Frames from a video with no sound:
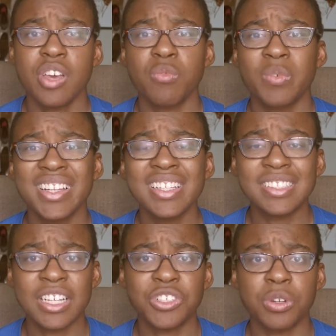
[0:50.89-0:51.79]
It really
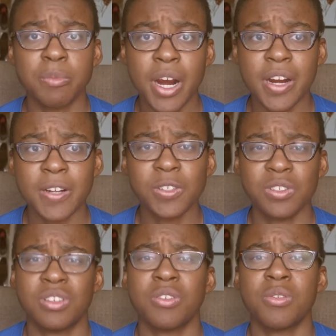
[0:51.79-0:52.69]
sets you apart.
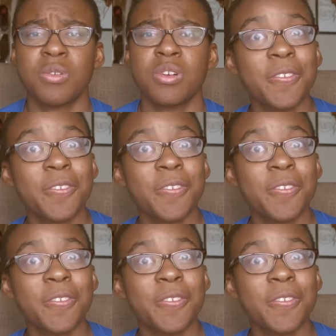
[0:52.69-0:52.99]
So